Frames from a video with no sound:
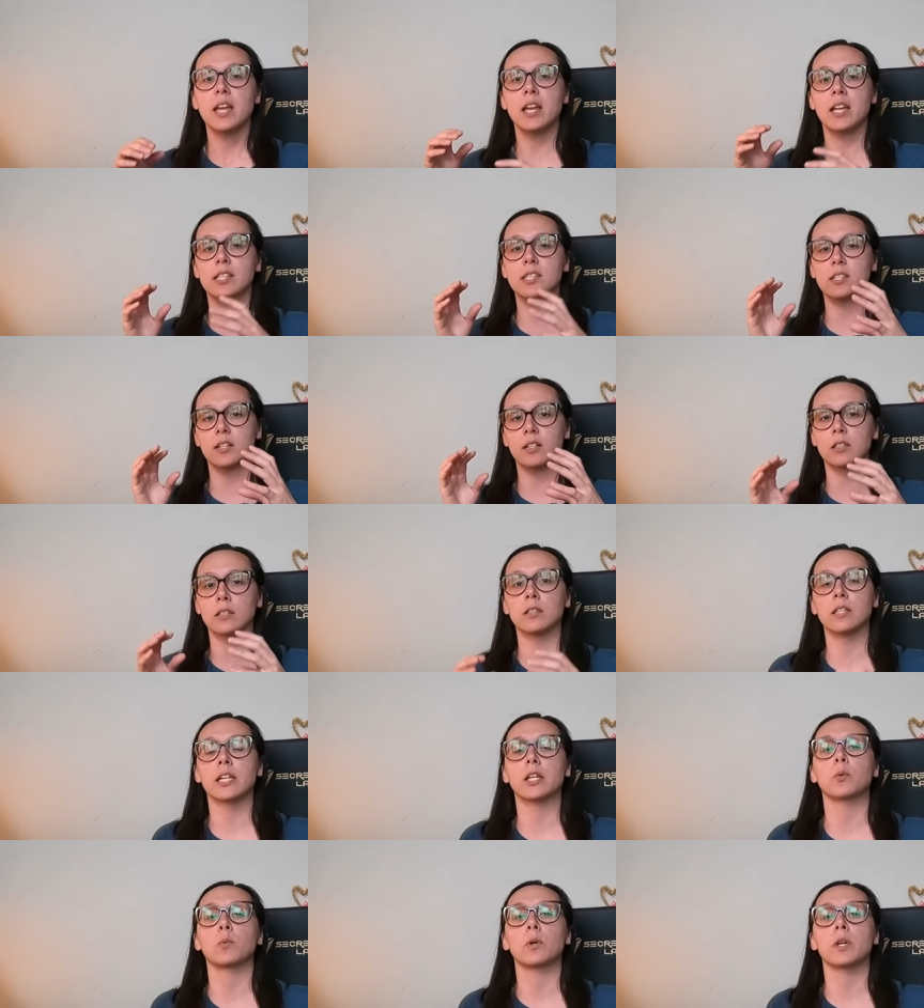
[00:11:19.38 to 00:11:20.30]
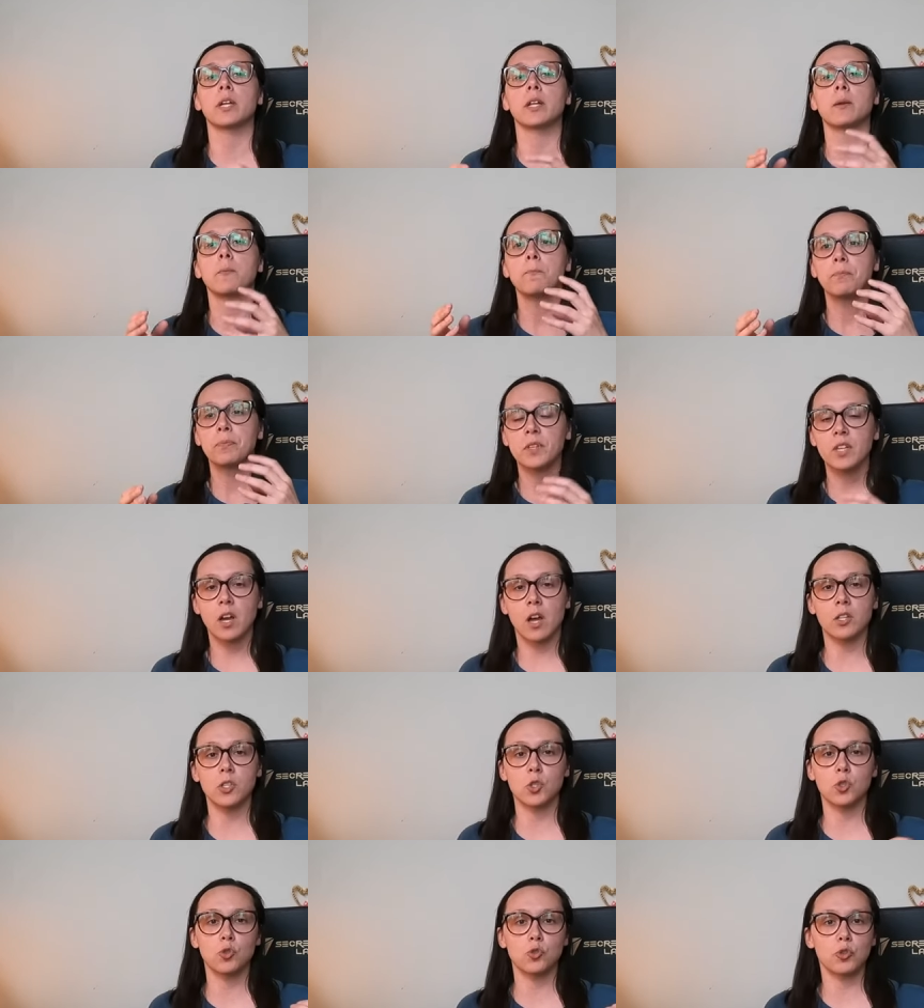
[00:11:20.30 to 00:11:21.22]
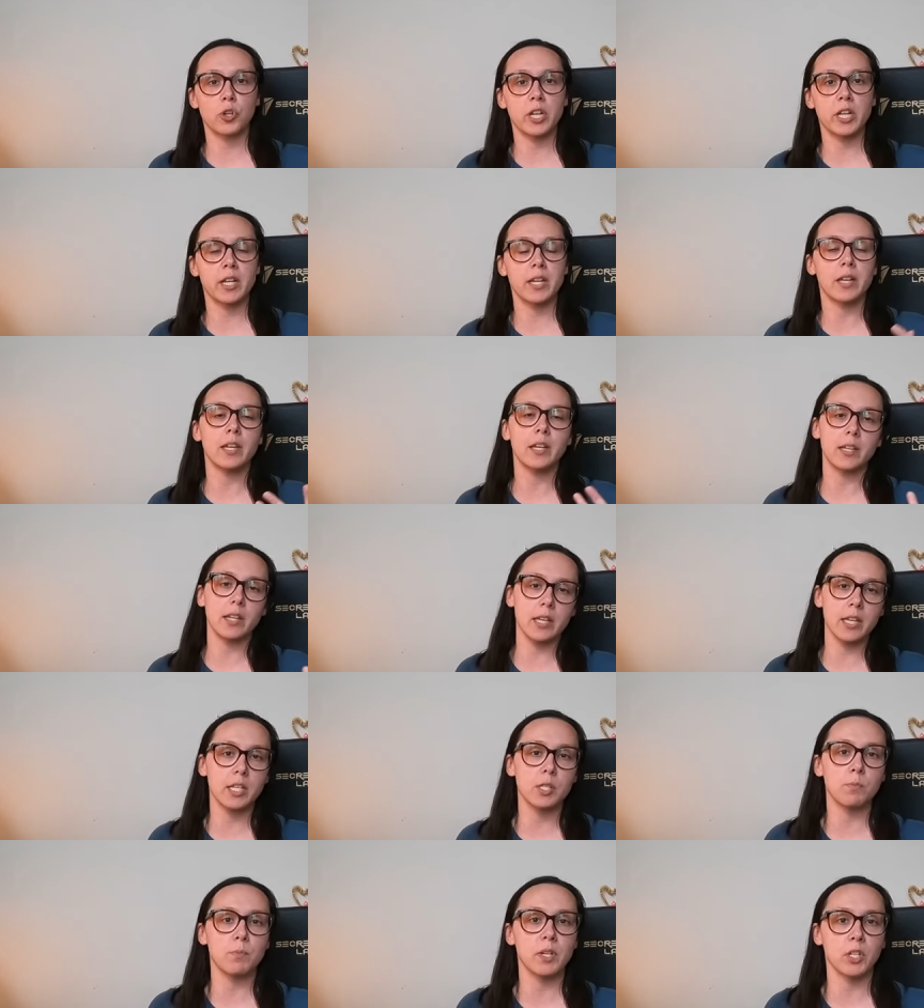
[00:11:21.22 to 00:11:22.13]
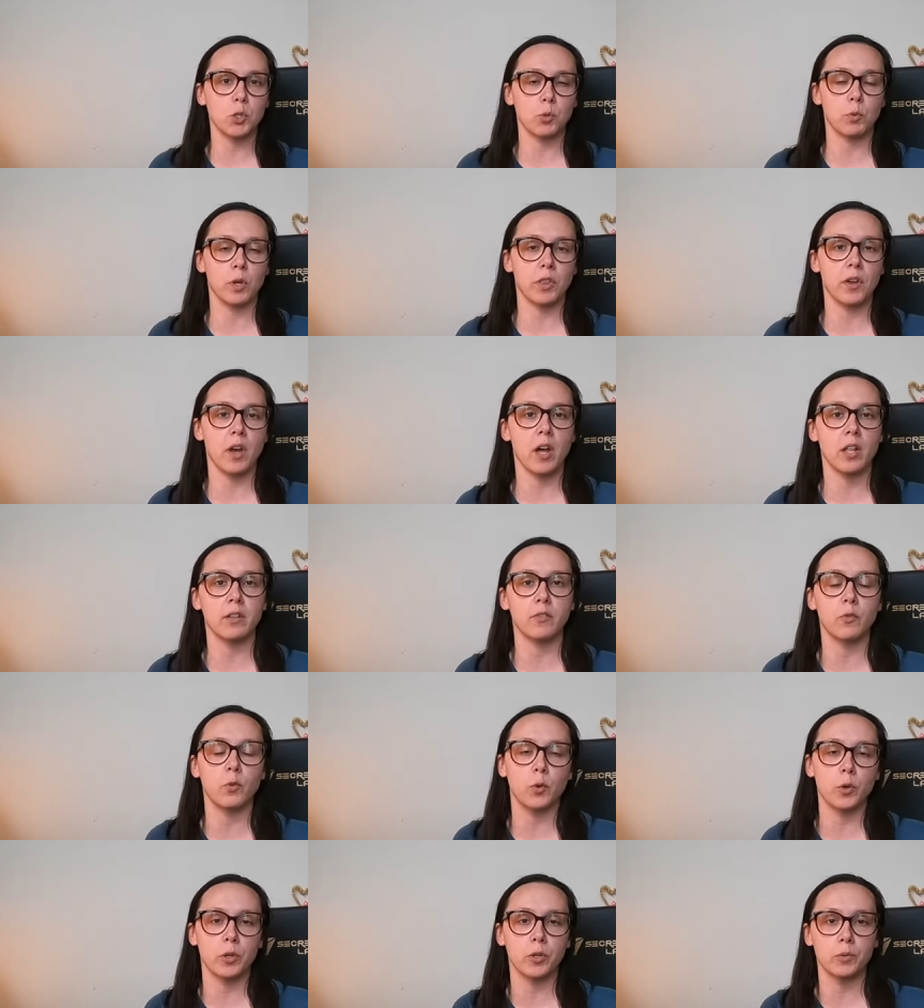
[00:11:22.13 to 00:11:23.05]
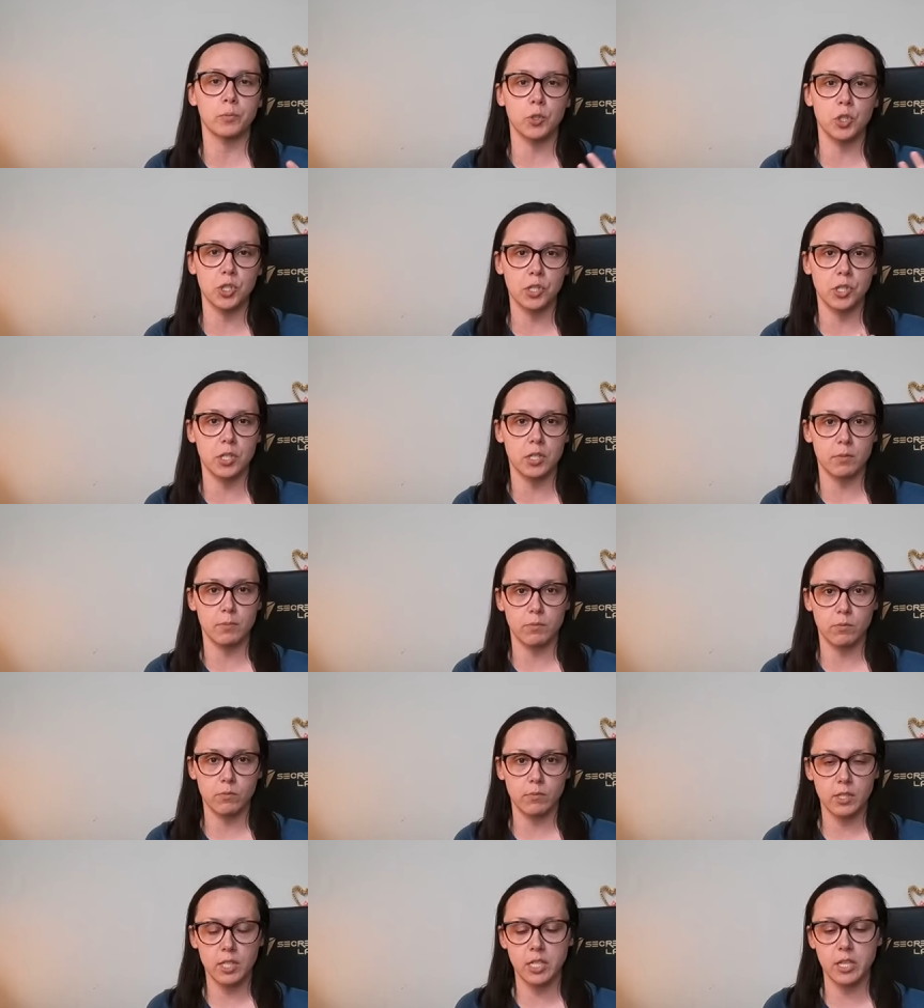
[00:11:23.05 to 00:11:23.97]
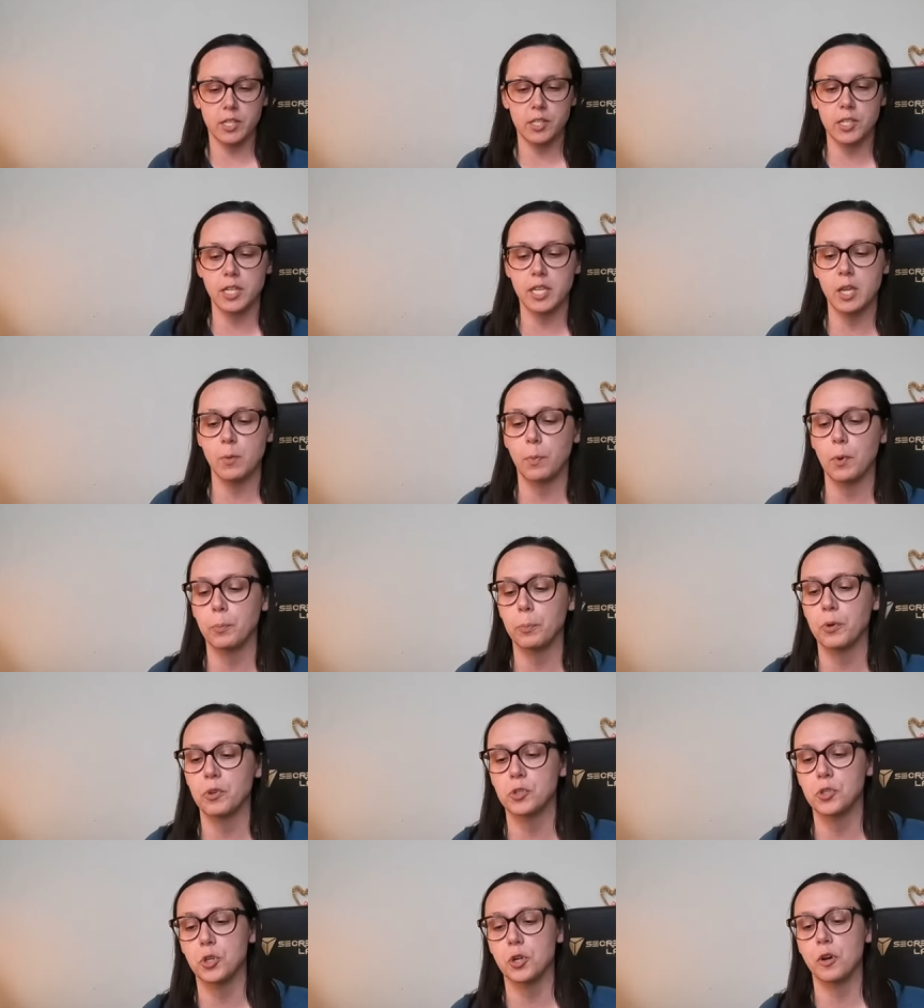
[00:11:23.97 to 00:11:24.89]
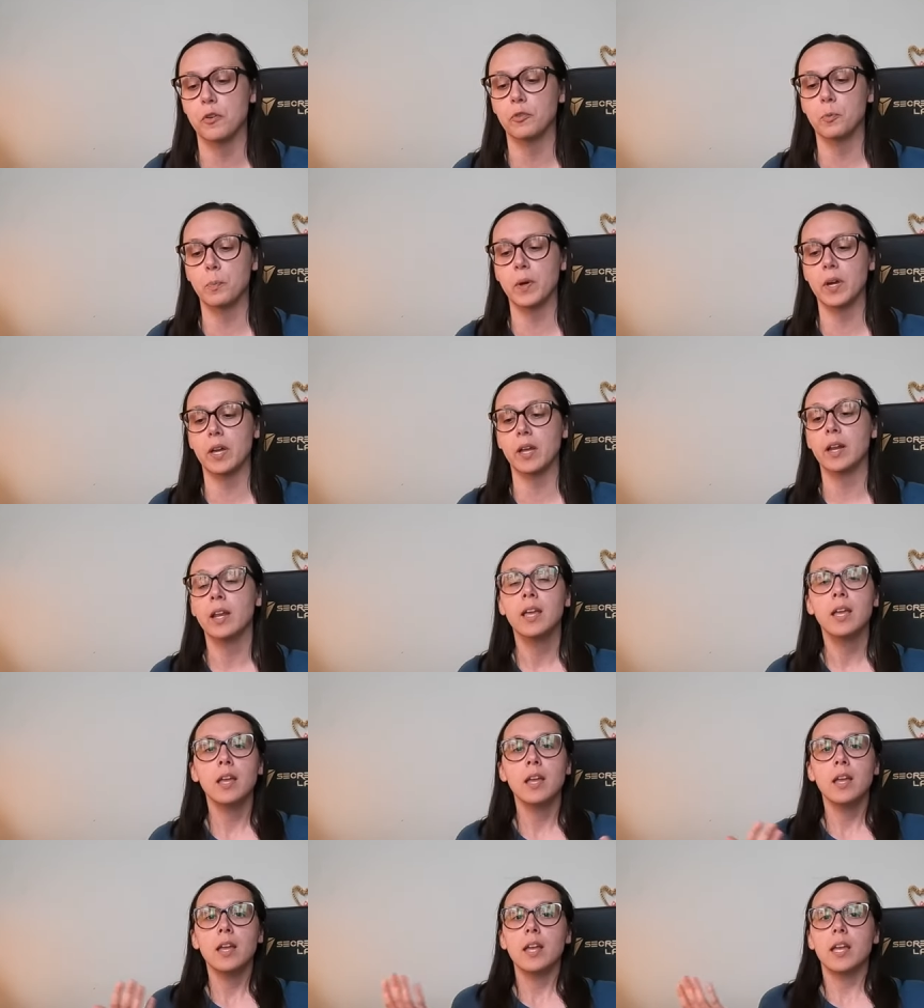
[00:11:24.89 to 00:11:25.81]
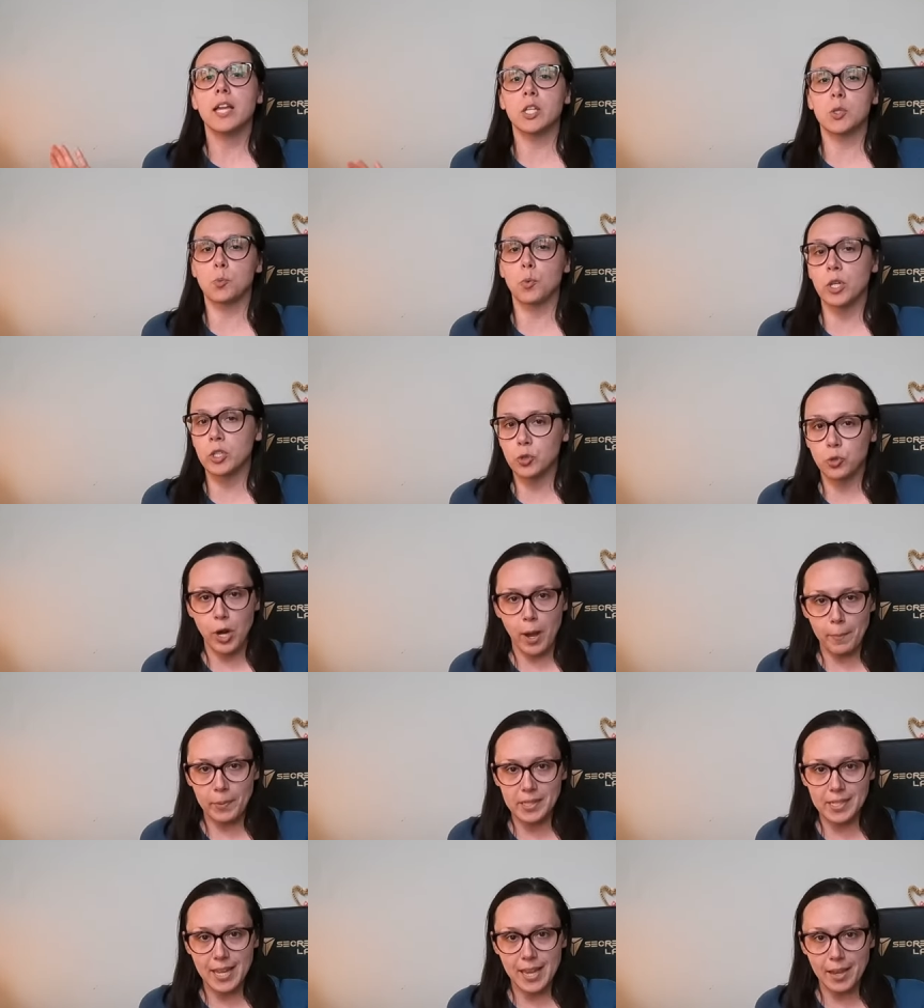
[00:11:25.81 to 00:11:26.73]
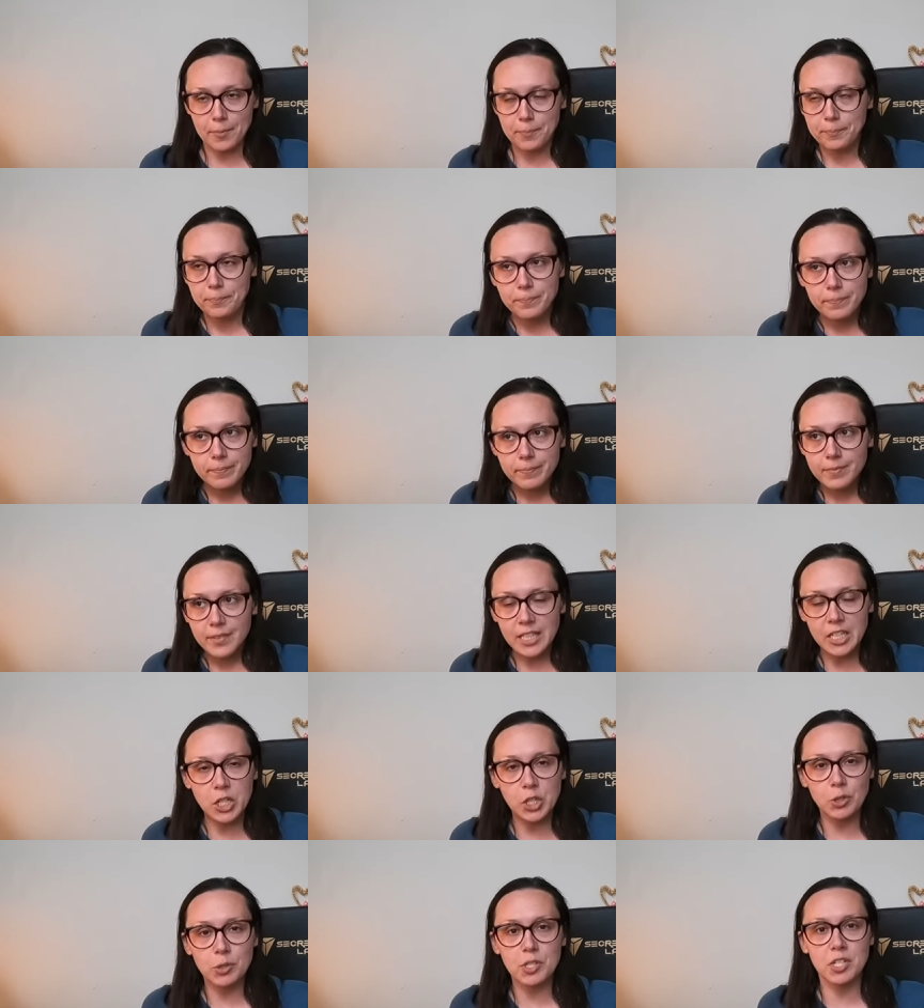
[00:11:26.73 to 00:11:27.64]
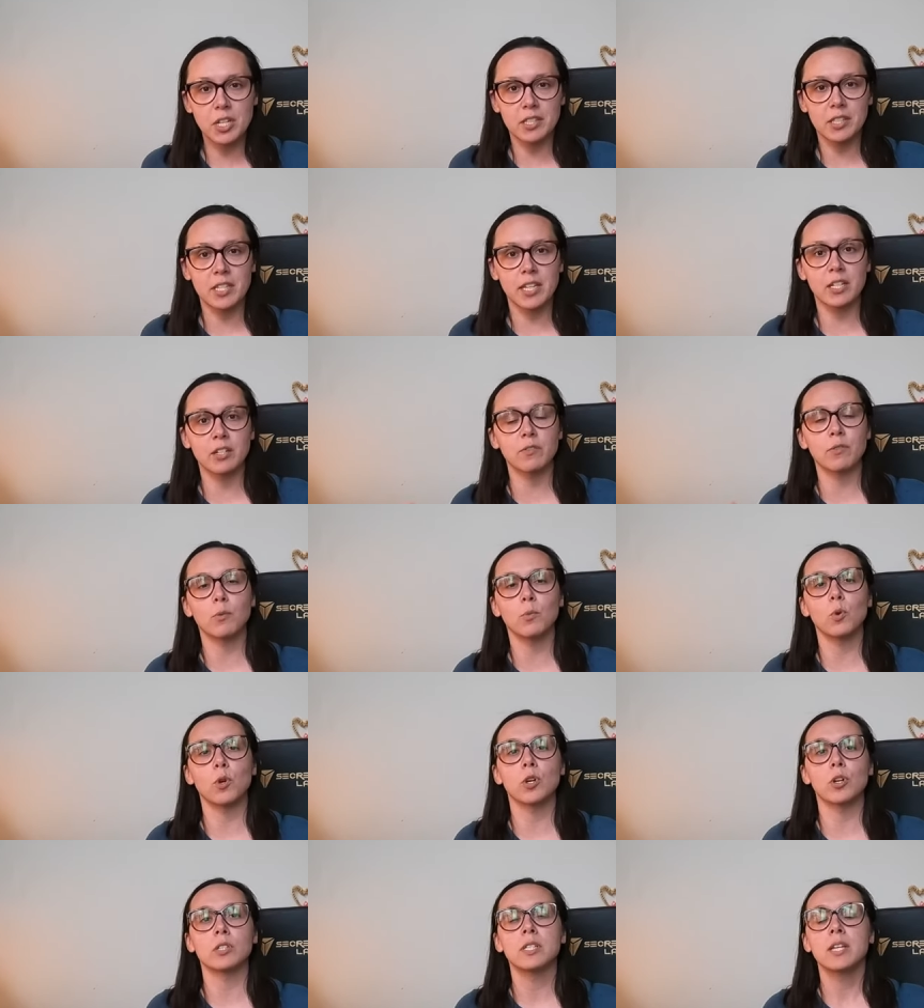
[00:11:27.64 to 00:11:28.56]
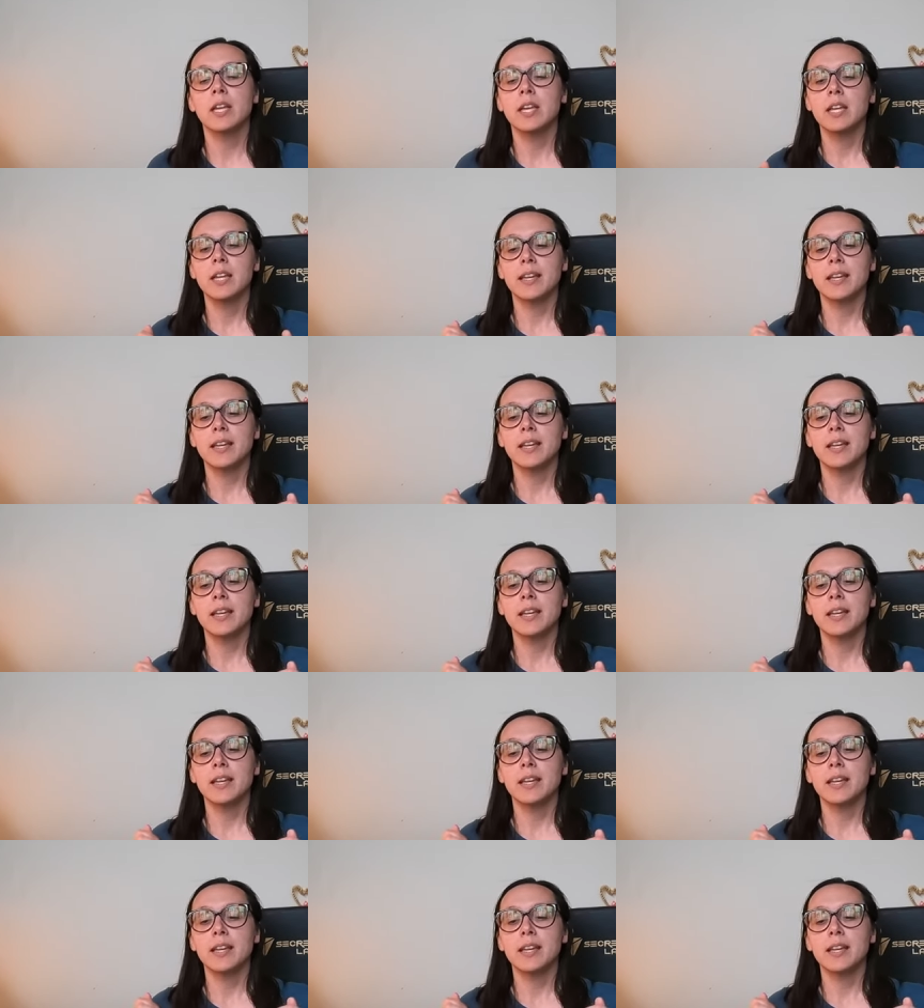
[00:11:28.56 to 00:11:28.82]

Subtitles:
It's a liquid concentrated. It is mixed with olive oil just to keep it preserved, but it's one drop a day. You know, it's not the end of the world.